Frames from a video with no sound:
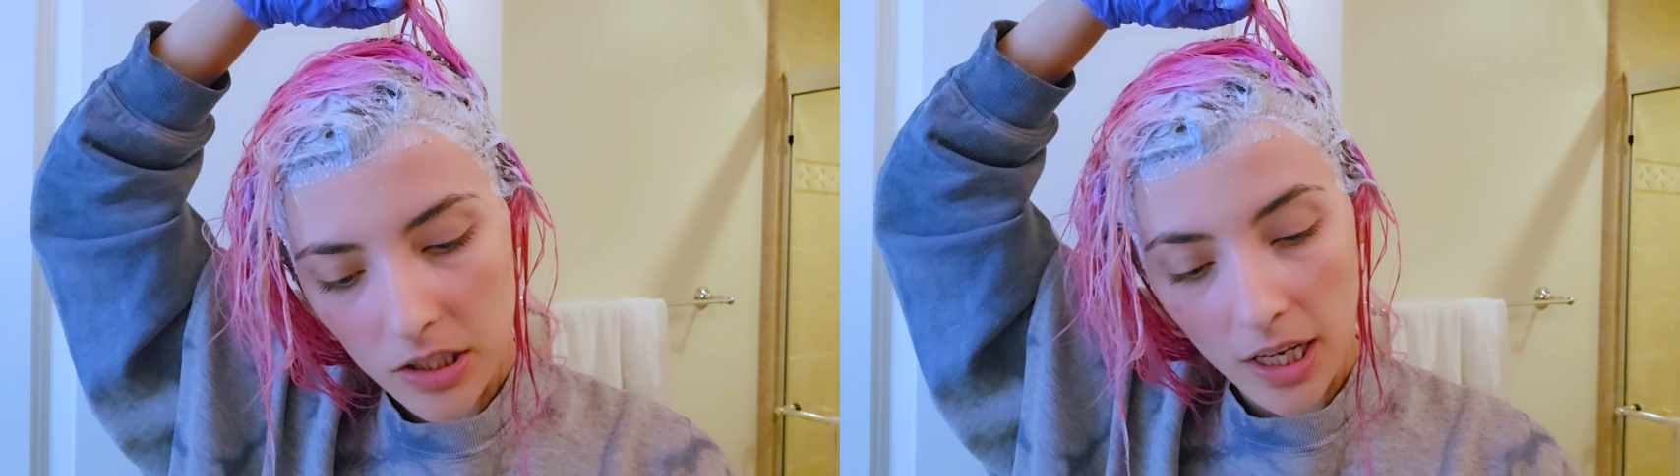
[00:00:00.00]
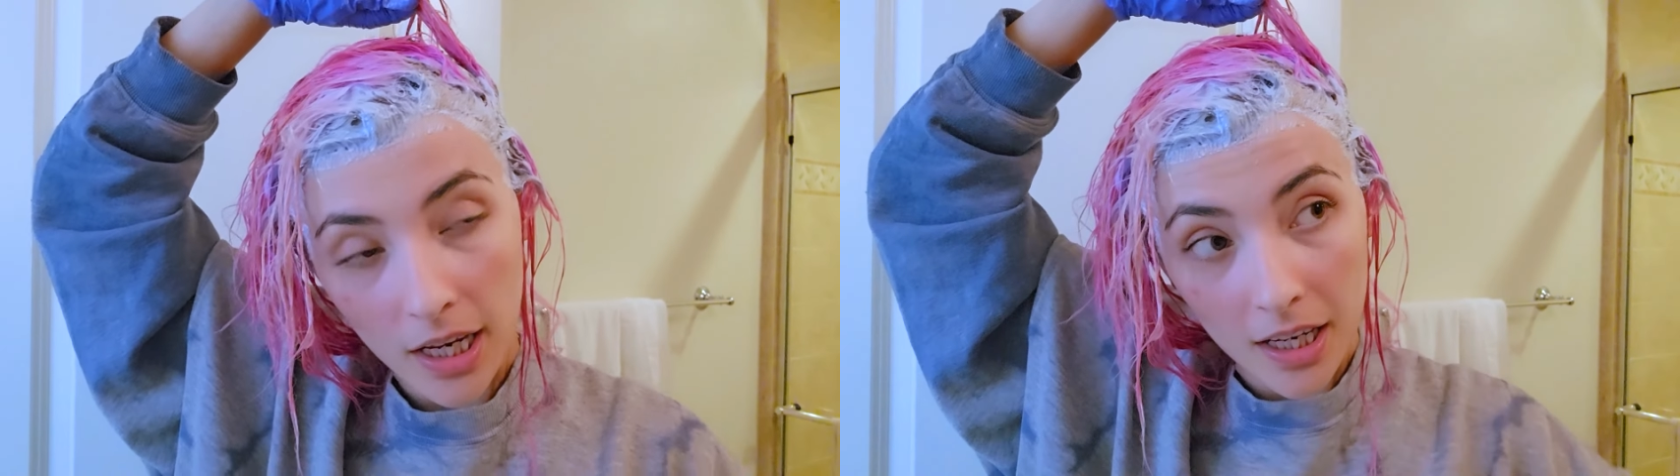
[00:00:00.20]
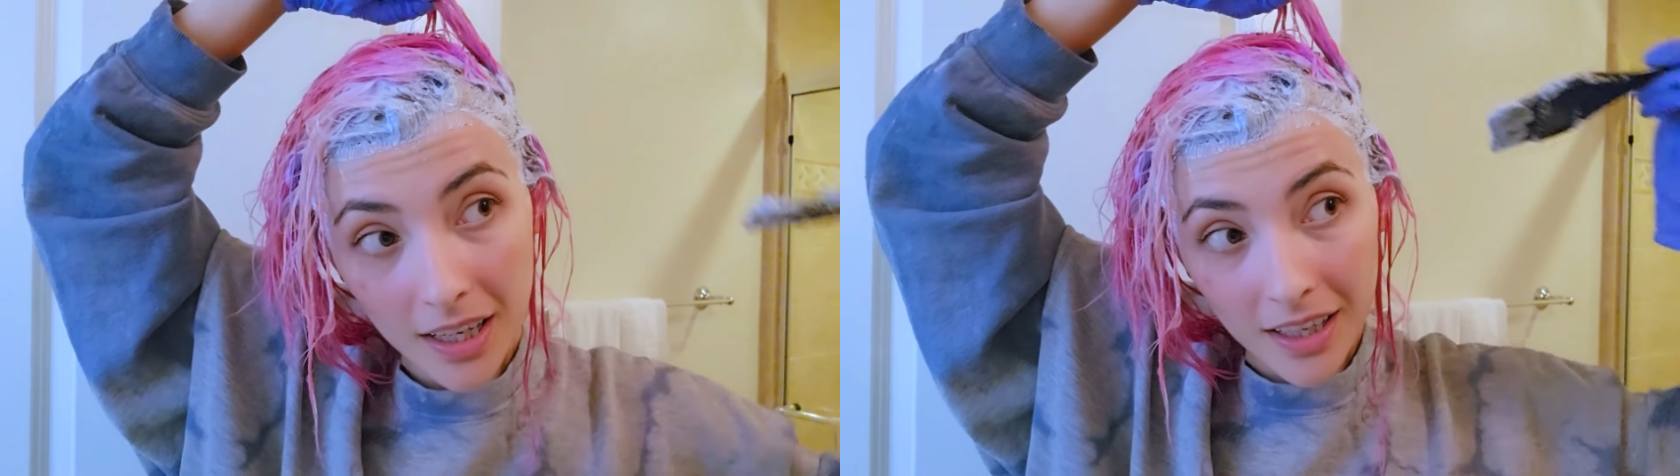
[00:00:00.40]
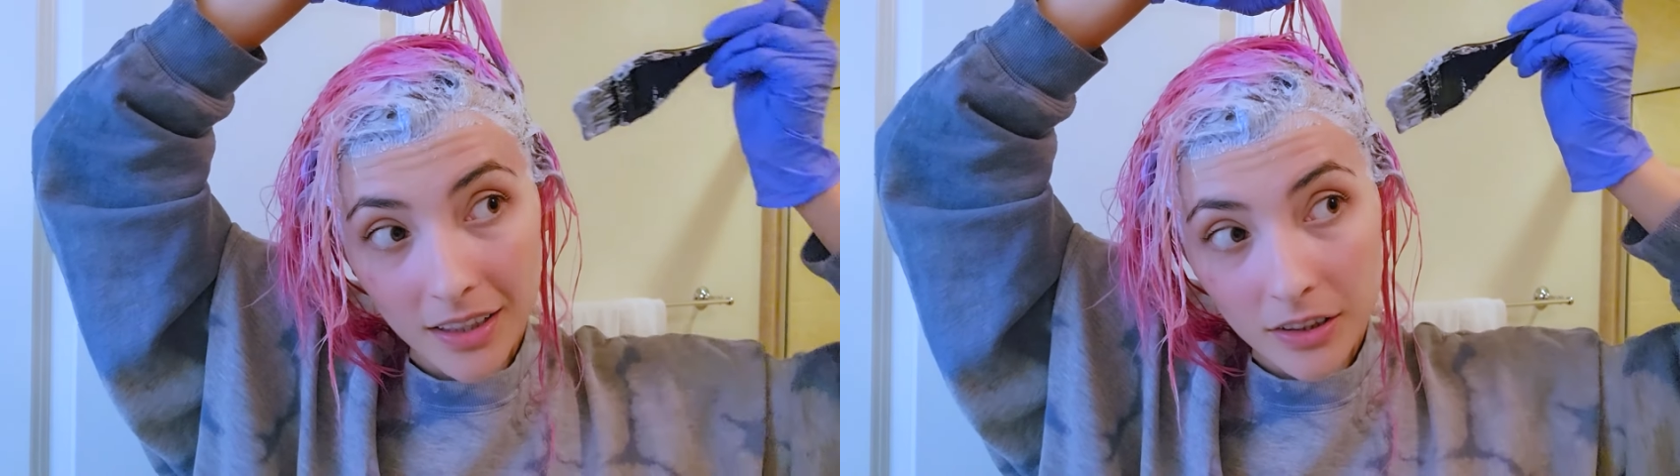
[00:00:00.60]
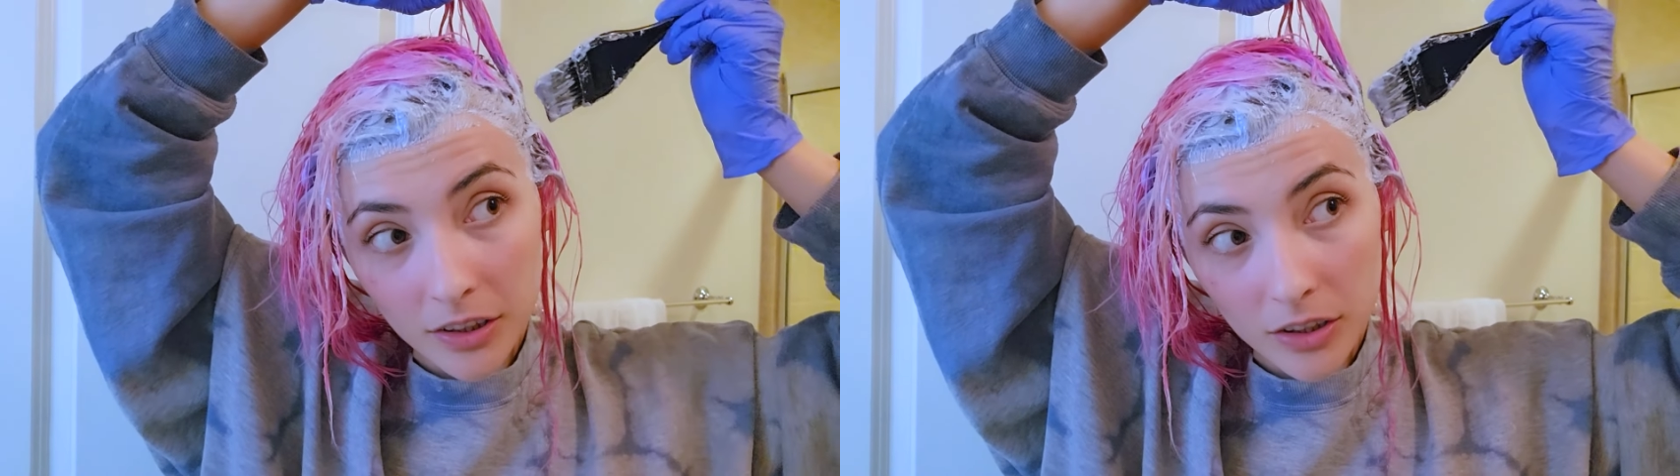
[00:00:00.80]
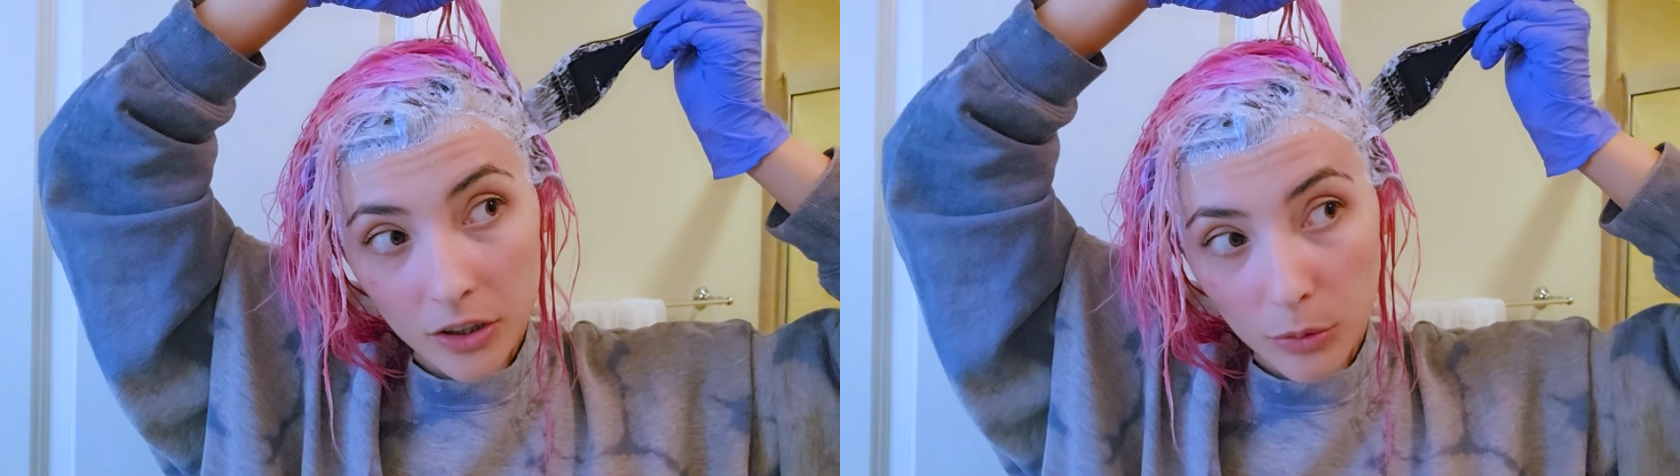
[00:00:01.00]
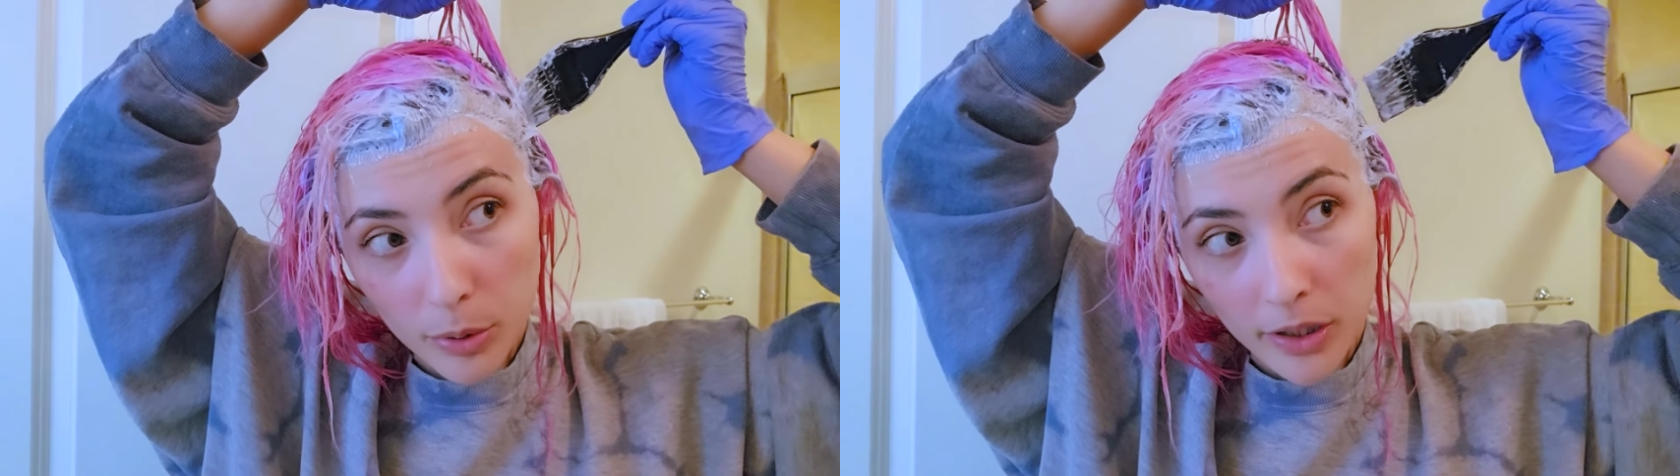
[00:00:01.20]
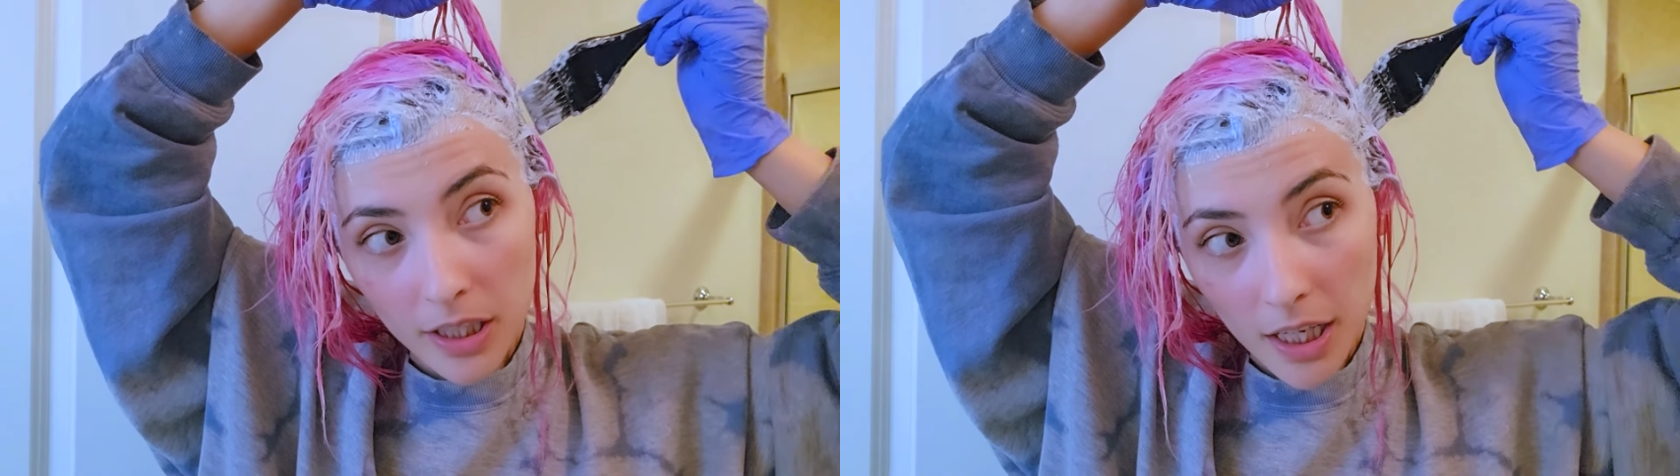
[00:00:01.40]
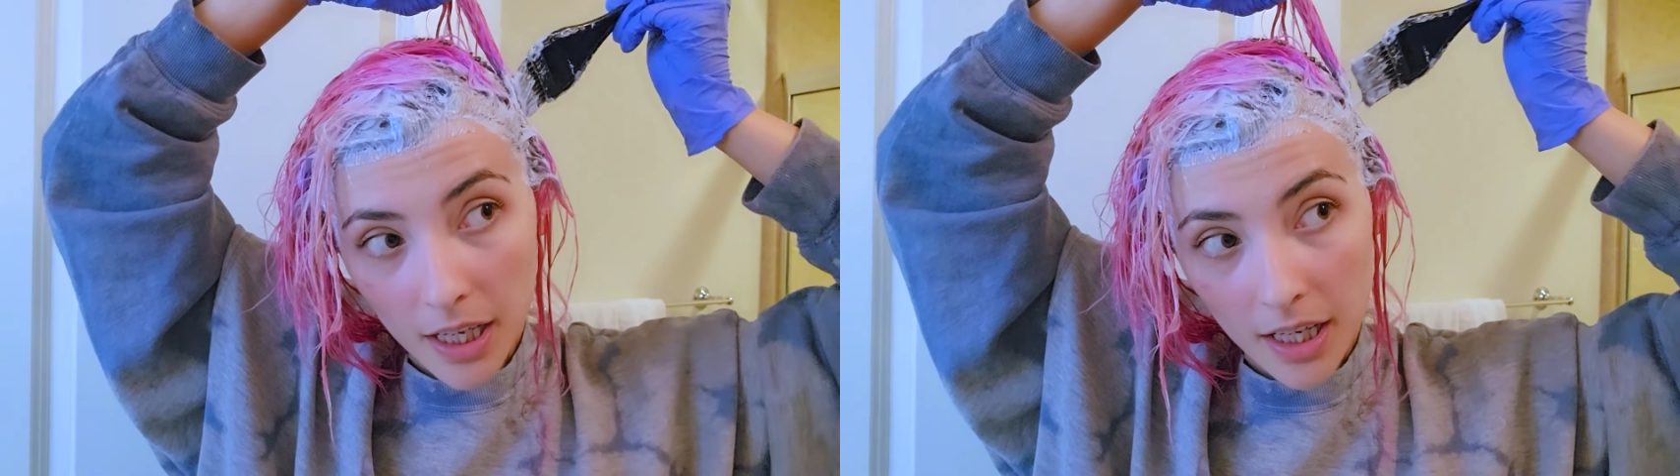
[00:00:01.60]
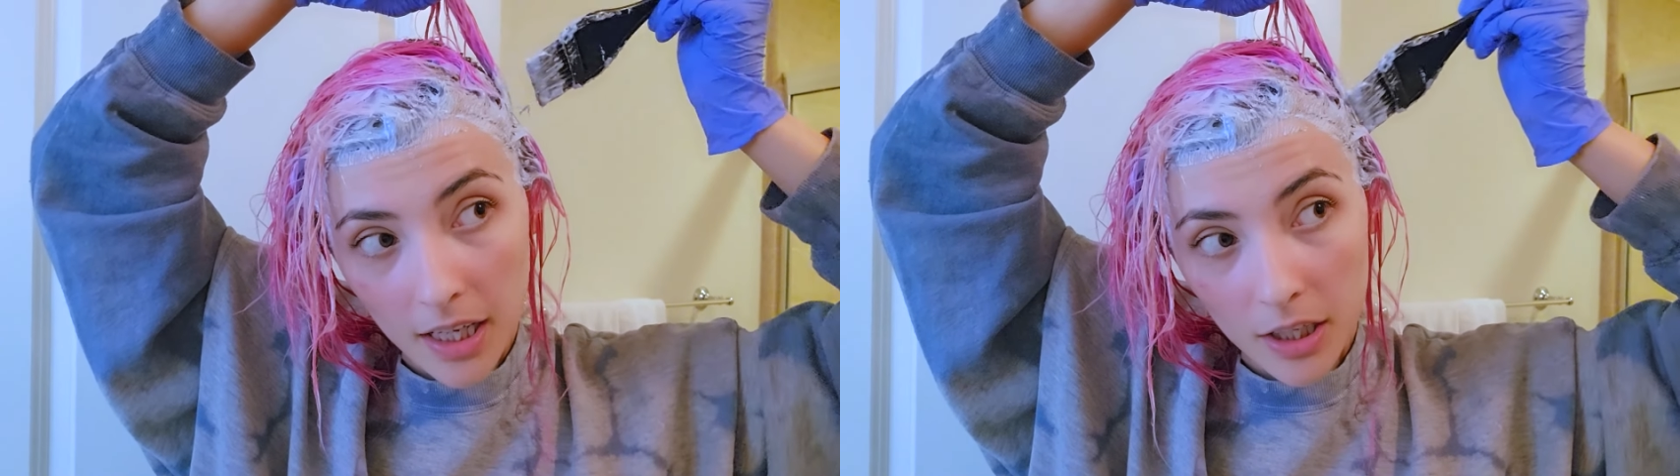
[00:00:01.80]
and go put
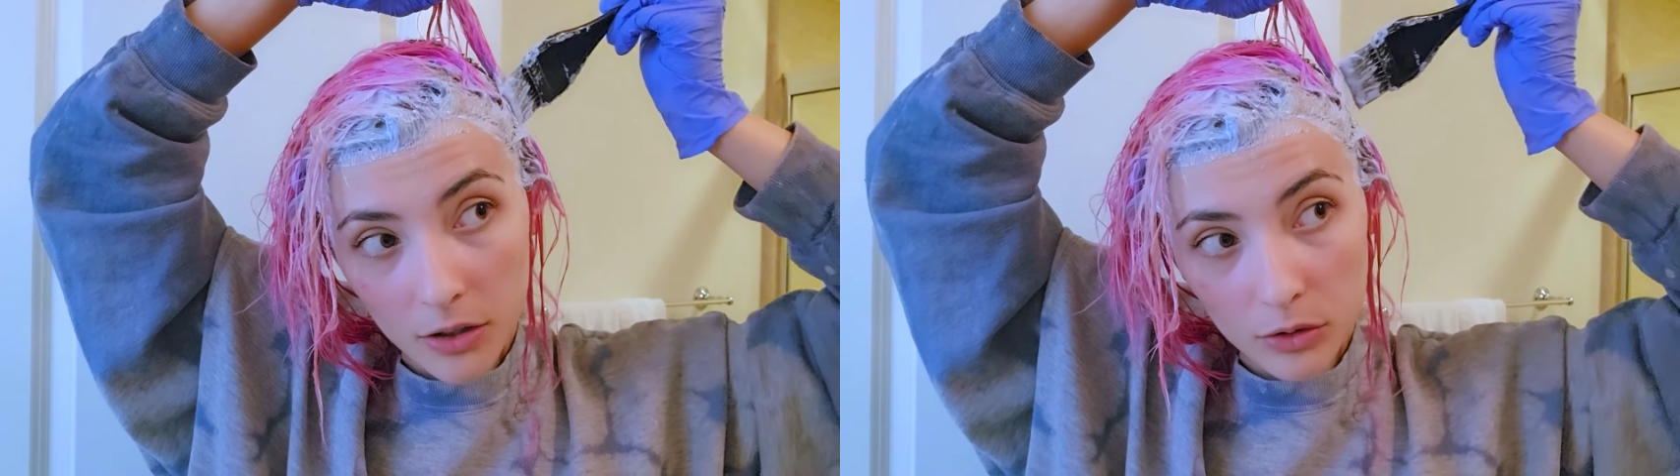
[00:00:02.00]
a